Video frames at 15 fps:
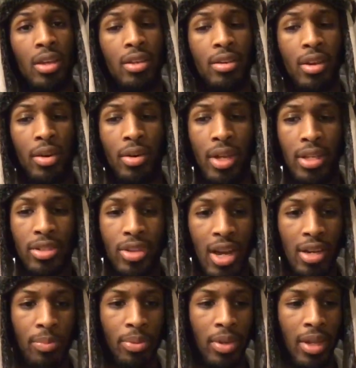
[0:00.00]
You know, they
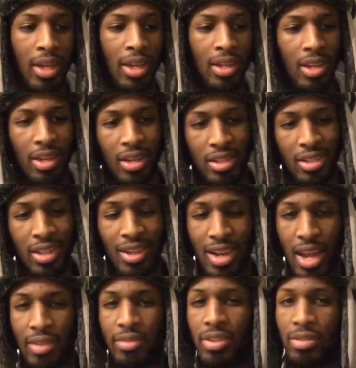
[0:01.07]
tried to play uh, a
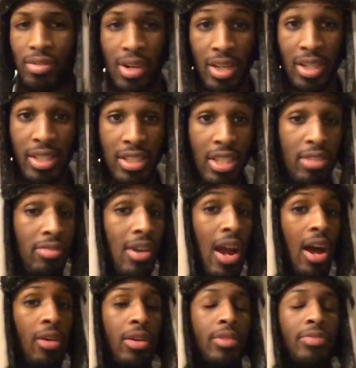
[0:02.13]
lot of the realistic
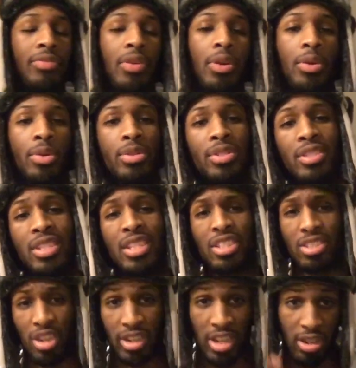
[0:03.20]
route at first, and then it
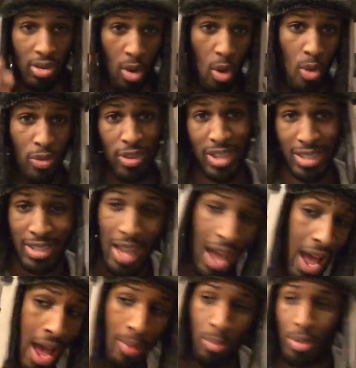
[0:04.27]
started getting over the
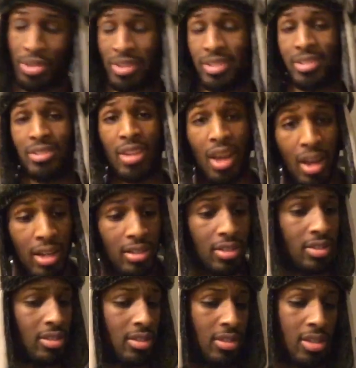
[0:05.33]
top with the stunts
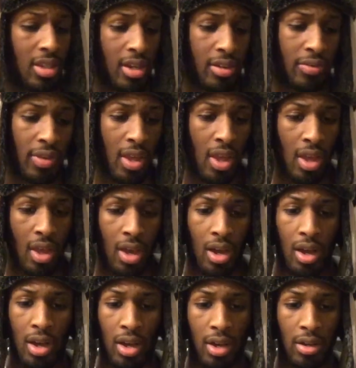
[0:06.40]
and stuff.
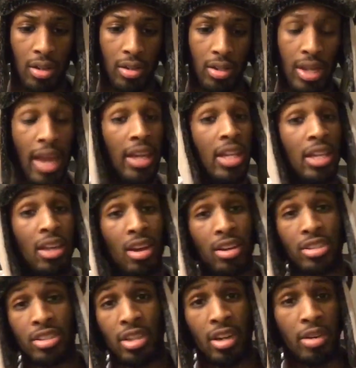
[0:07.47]
Uh, Letty
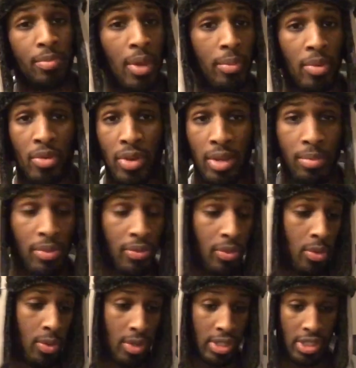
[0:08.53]
lost her memory
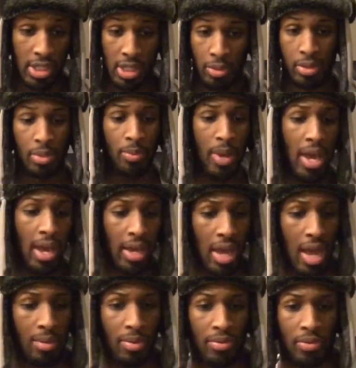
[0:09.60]
before and she was a bad
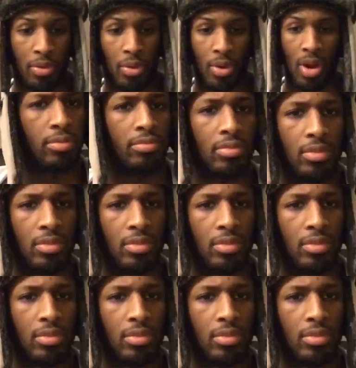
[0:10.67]
guy before.